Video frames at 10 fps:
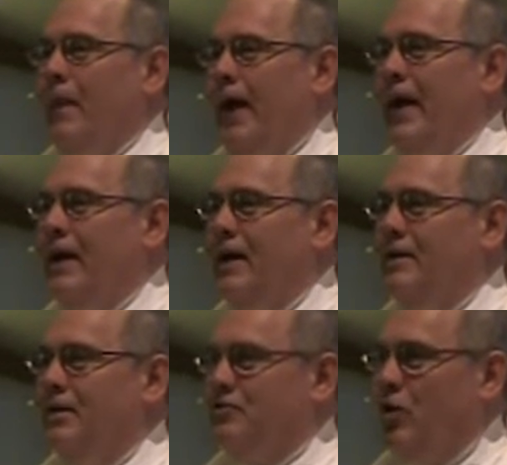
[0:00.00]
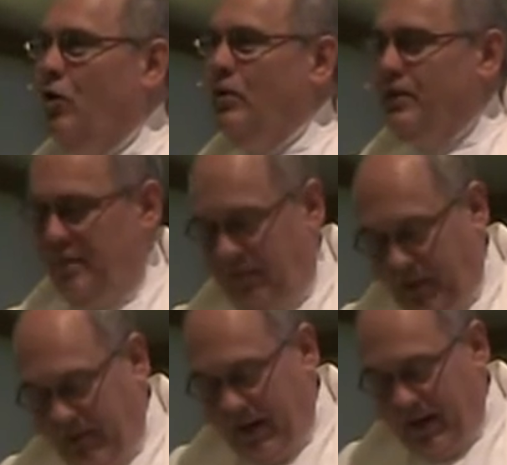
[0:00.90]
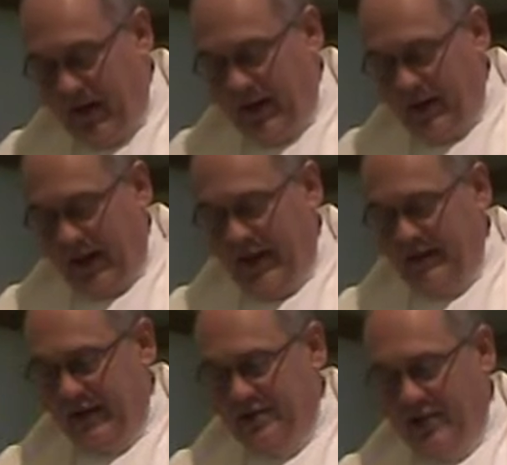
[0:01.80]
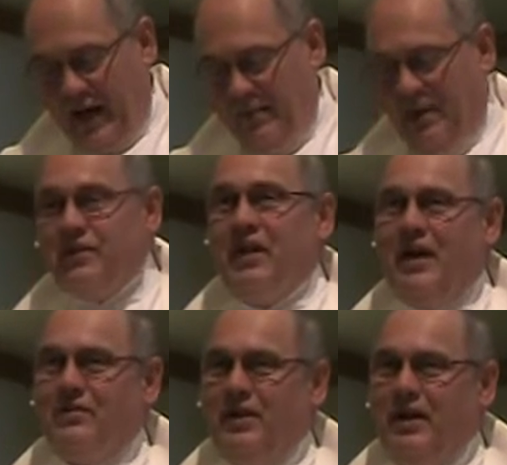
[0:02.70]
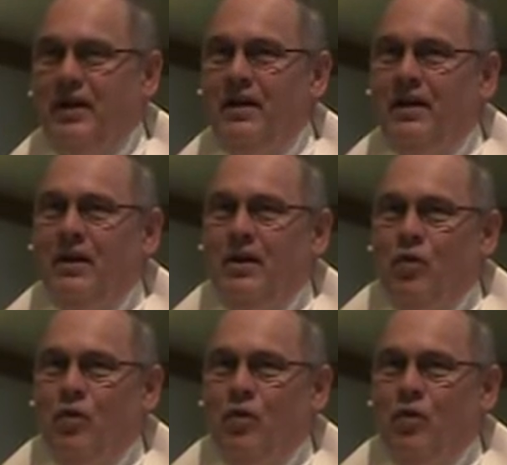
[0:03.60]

and told them that they had an assignment that day,